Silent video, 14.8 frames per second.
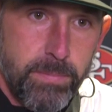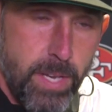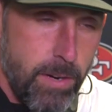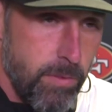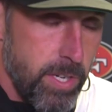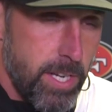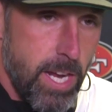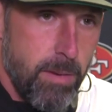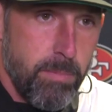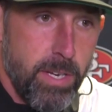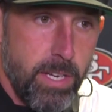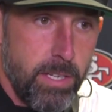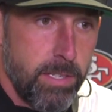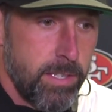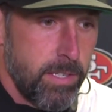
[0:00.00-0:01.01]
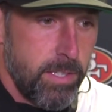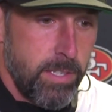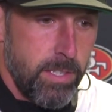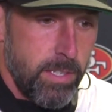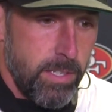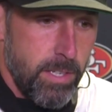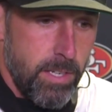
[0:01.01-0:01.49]
every game day.
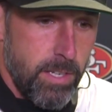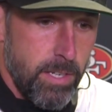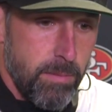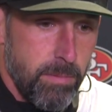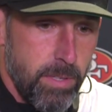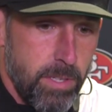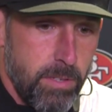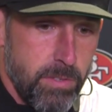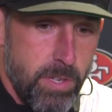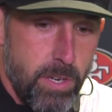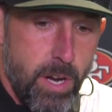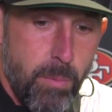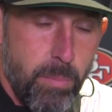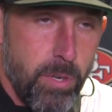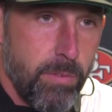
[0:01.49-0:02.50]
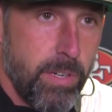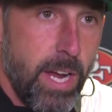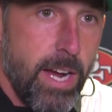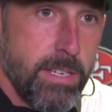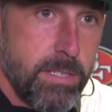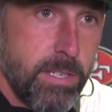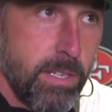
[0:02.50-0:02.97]
There's a number of
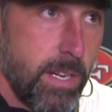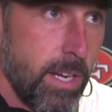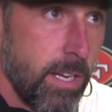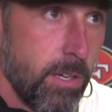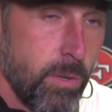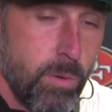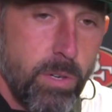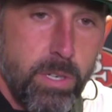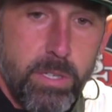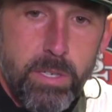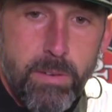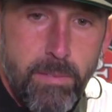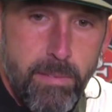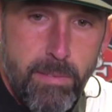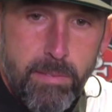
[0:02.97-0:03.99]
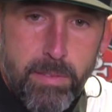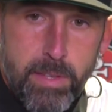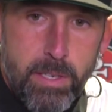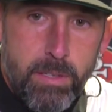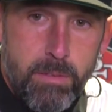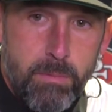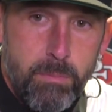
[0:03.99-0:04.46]
guys today who are
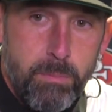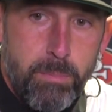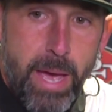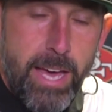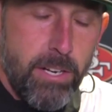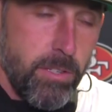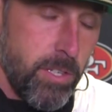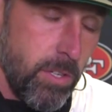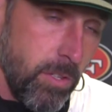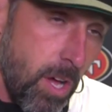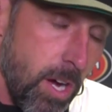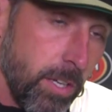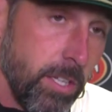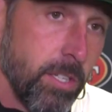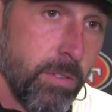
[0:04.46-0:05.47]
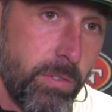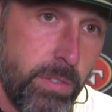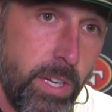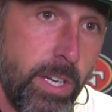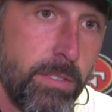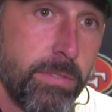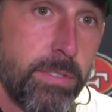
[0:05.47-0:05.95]
battling a long year of
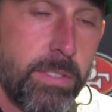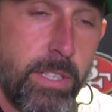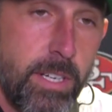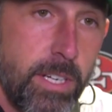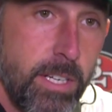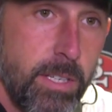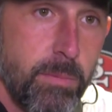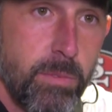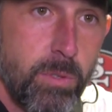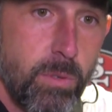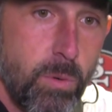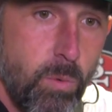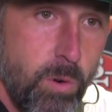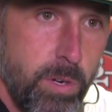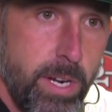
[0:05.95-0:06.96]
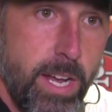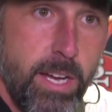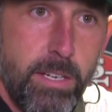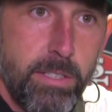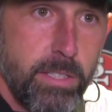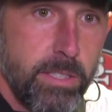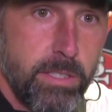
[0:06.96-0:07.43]
stuff, who are worn
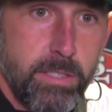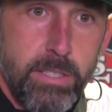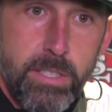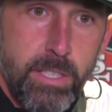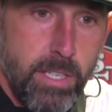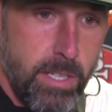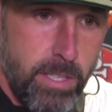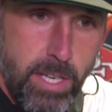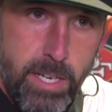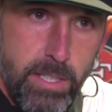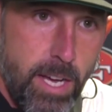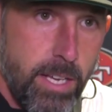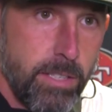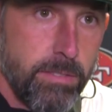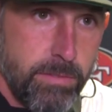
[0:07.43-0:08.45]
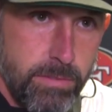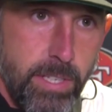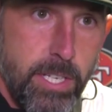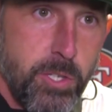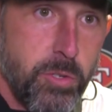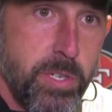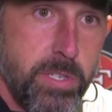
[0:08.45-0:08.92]
down and got a lot of
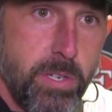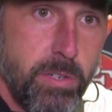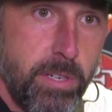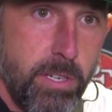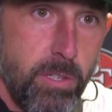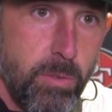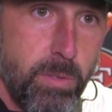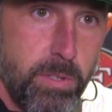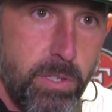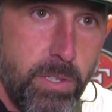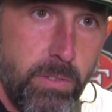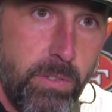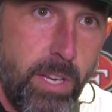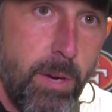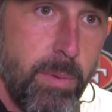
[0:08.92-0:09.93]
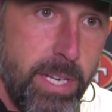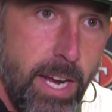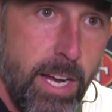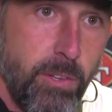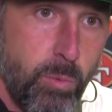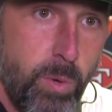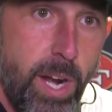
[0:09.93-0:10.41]
injuries they're dealing with. You can see how many
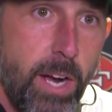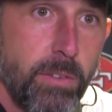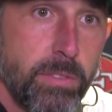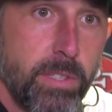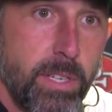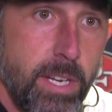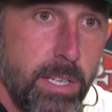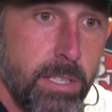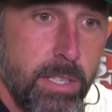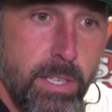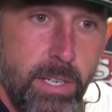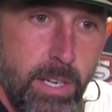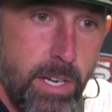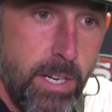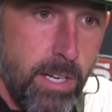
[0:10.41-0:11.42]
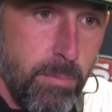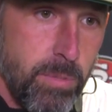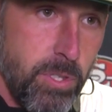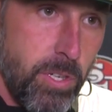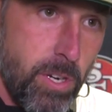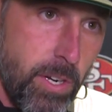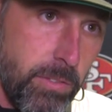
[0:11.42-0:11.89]
guys went out today, but
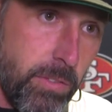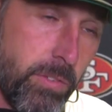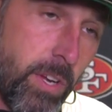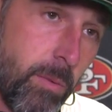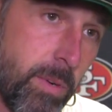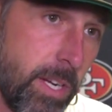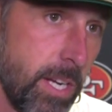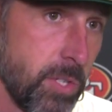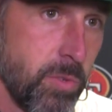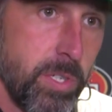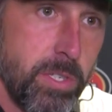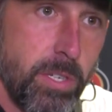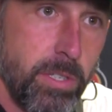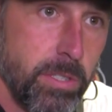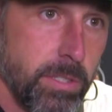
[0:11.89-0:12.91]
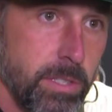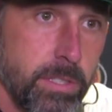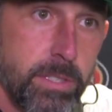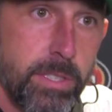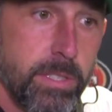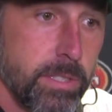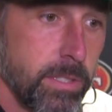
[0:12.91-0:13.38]
you can also see how many guys returned.
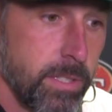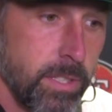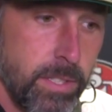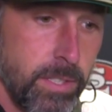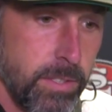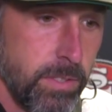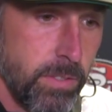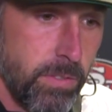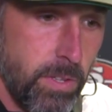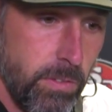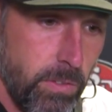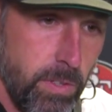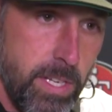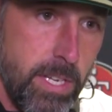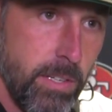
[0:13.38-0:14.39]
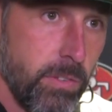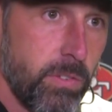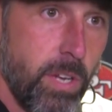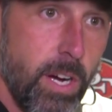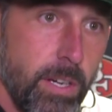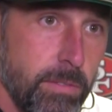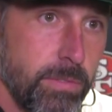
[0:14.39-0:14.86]
And just this league is
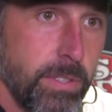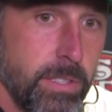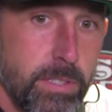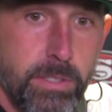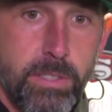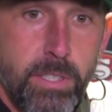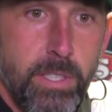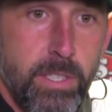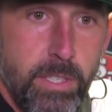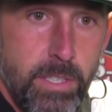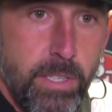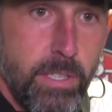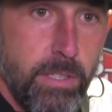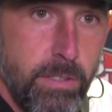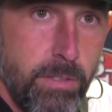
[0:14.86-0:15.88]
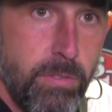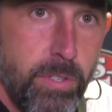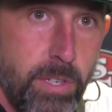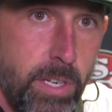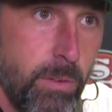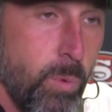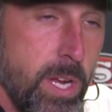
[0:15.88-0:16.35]
tough, and if
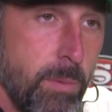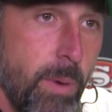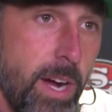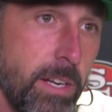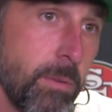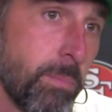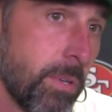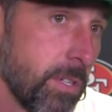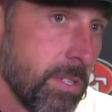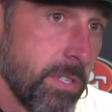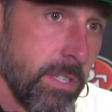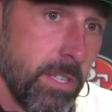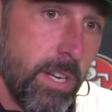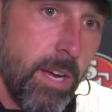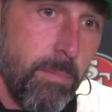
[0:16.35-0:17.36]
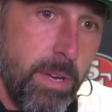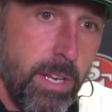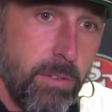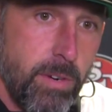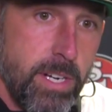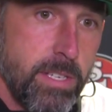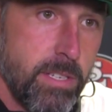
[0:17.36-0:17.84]
you're a weak-minded person and not made of
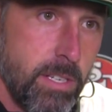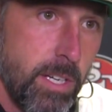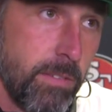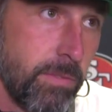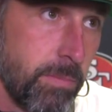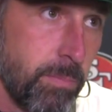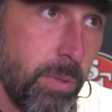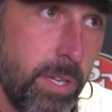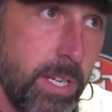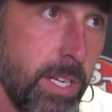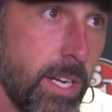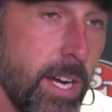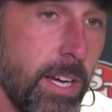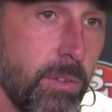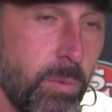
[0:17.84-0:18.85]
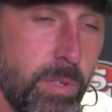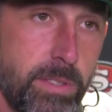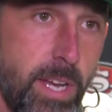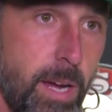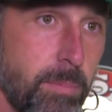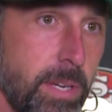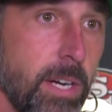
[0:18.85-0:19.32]
the right stuff, plenty of guys would have
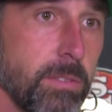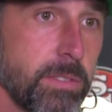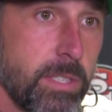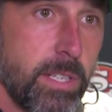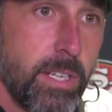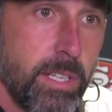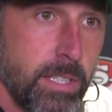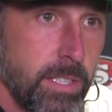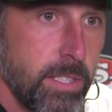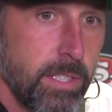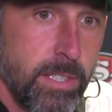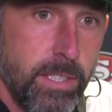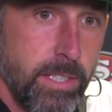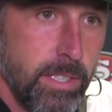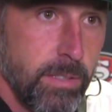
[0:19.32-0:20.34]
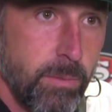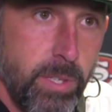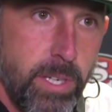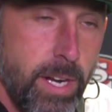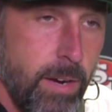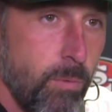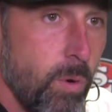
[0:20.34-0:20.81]
tapped out today. And we
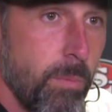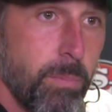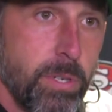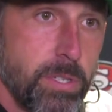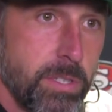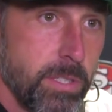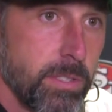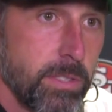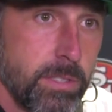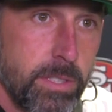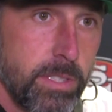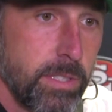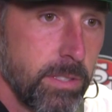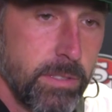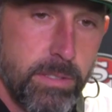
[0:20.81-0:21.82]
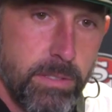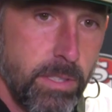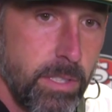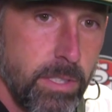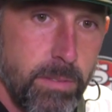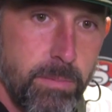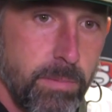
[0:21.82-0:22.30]
didn't have one person.
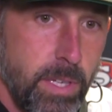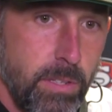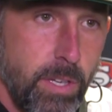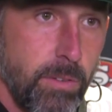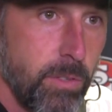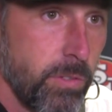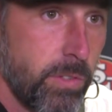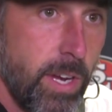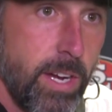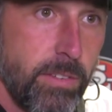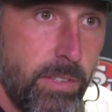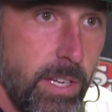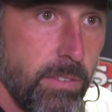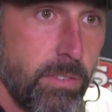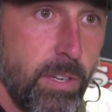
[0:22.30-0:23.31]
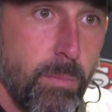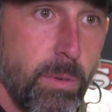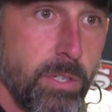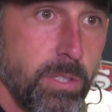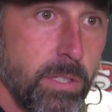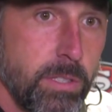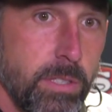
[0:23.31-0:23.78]
And I love those guys. Can't say
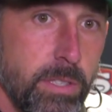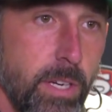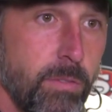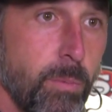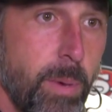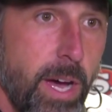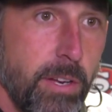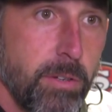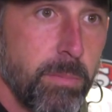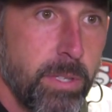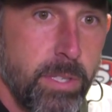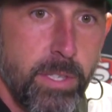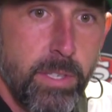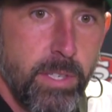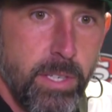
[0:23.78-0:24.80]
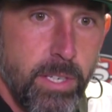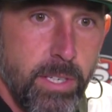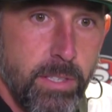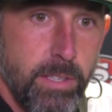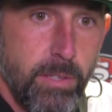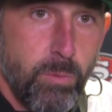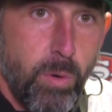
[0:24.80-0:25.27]
much enough about them.
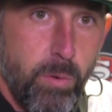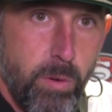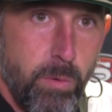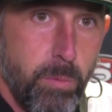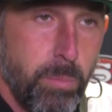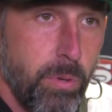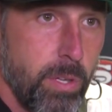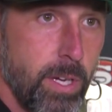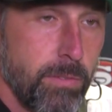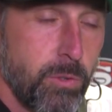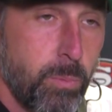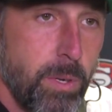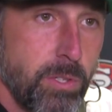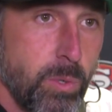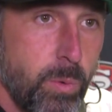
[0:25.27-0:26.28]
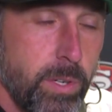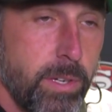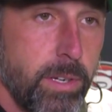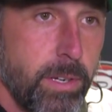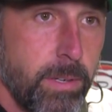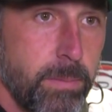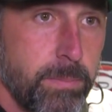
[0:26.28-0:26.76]
And that's why we were able to pull off a special win
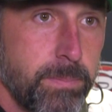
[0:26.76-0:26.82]
today.